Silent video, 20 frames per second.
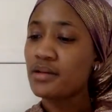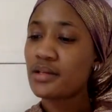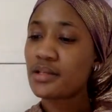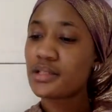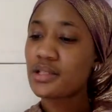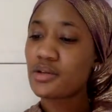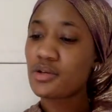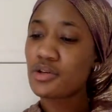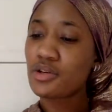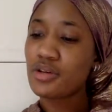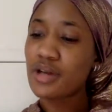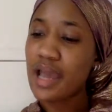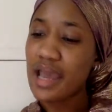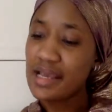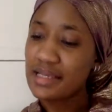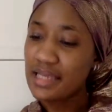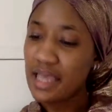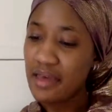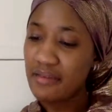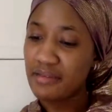So you
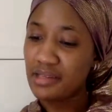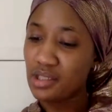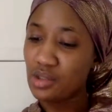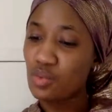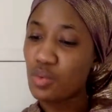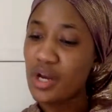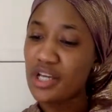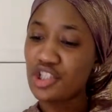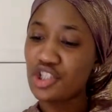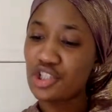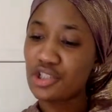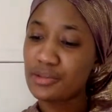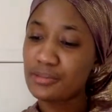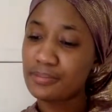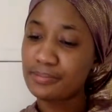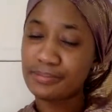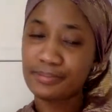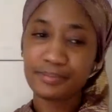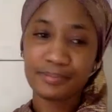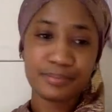guys have any question?